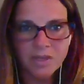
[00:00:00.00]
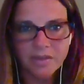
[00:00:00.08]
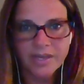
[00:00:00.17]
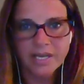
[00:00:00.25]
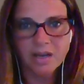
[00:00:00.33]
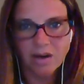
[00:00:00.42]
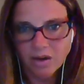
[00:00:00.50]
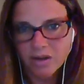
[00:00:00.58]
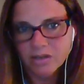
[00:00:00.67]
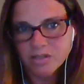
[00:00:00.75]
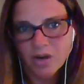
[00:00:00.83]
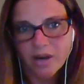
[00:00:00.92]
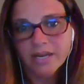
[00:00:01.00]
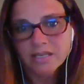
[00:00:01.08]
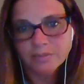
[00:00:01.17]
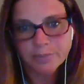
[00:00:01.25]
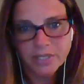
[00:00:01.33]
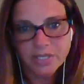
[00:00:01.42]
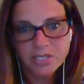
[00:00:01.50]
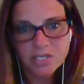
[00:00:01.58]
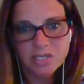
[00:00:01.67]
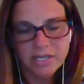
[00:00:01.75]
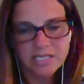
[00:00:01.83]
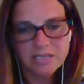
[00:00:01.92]
they are trying to push
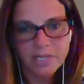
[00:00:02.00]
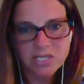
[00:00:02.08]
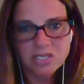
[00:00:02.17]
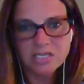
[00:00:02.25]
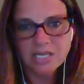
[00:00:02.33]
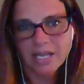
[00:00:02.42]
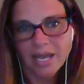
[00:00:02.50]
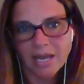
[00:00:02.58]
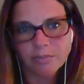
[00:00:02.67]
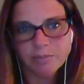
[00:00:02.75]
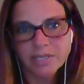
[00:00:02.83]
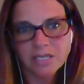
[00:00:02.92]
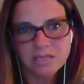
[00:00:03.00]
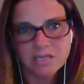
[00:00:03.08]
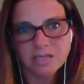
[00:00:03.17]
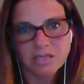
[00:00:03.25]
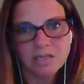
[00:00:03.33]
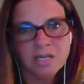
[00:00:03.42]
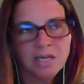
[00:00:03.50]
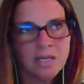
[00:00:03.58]
as much as they can, because there